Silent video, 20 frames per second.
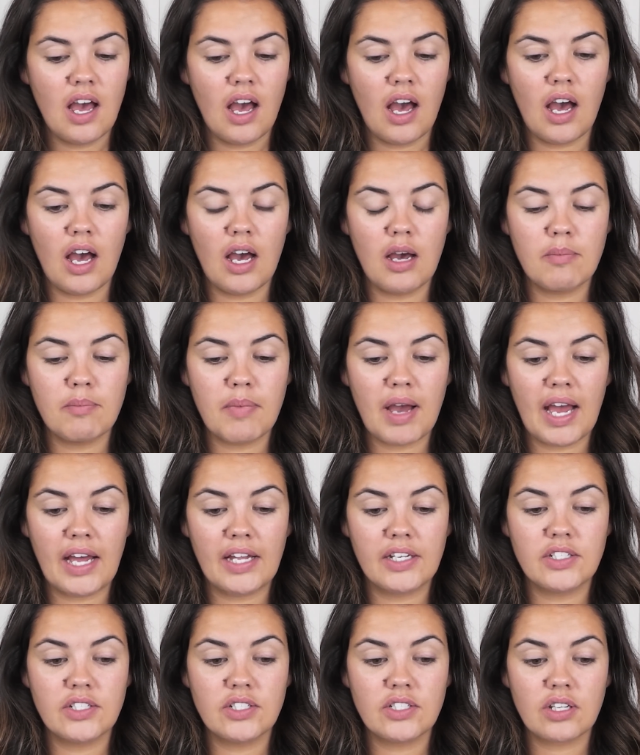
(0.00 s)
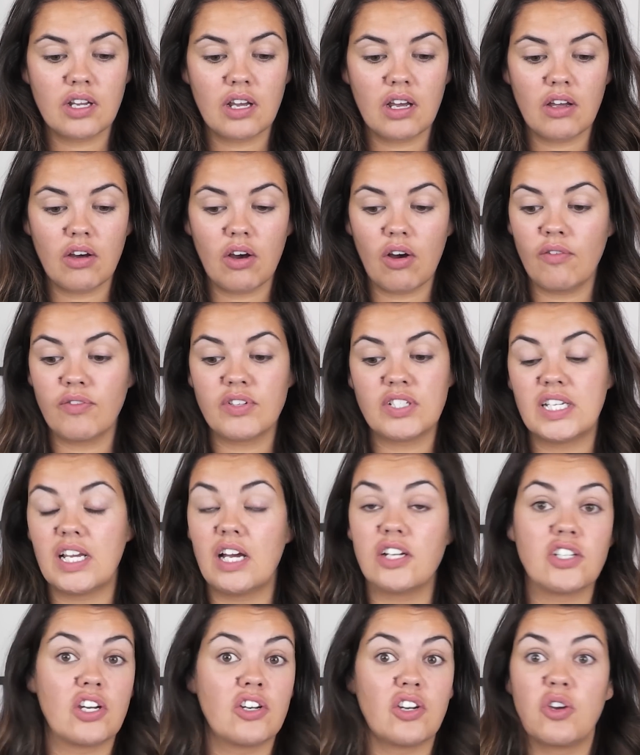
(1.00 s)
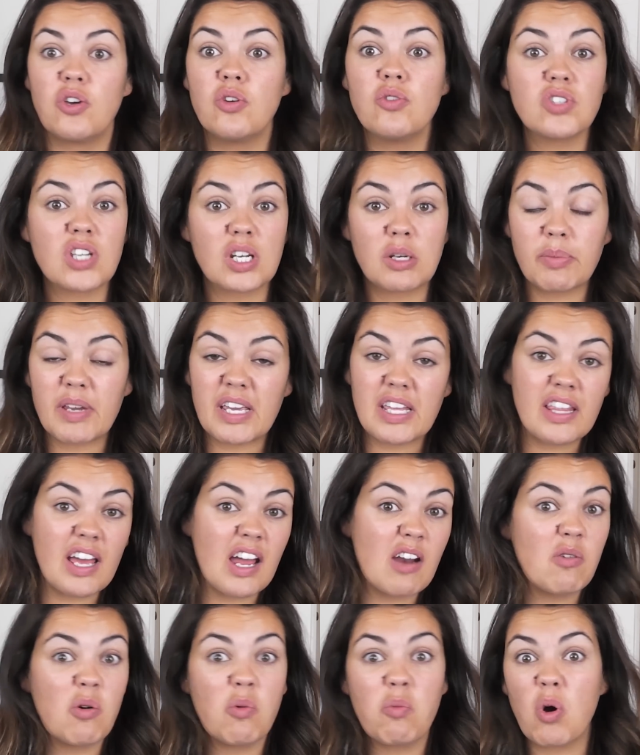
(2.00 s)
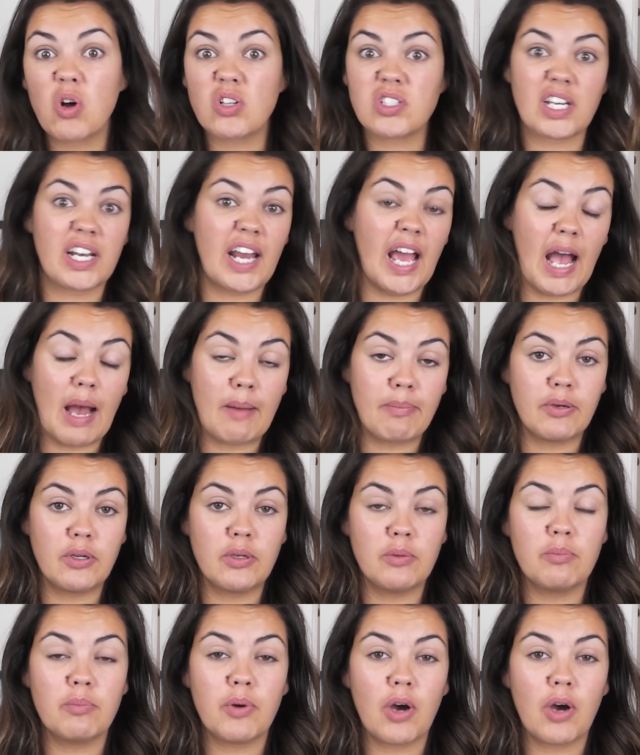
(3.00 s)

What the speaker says: and obviously I don't know who's going to be there or what's going to happen,